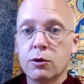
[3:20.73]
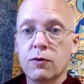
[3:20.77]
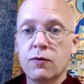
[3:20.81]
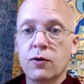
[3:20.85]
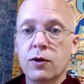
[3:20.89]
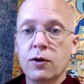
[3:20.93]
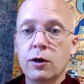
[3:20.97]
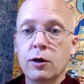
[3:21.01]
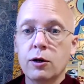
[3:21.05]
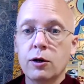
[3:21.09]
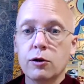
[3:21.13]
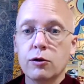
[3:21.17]

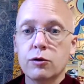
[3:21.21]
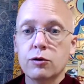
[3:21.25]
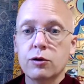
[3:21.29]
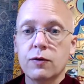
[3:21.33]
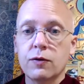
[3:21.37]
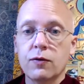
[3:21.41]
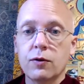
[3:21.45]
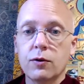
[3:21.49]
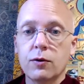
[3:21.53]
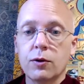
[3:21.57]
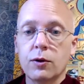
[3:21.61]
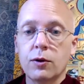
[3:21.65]
various
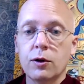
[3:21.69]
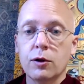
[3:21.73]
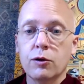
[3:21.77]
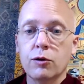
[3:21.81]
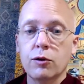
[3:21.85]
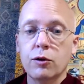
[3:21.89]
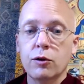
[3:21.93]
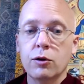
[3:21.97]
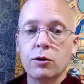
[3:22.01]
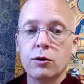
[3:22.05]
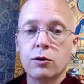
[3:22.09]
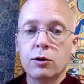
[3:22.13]
different things
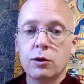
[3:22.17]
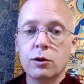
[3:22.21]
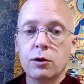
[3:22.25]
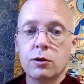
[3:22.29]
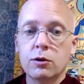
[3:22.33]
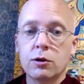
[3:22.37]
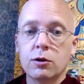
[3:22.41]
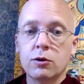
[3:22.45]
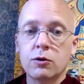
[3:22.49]
that you need to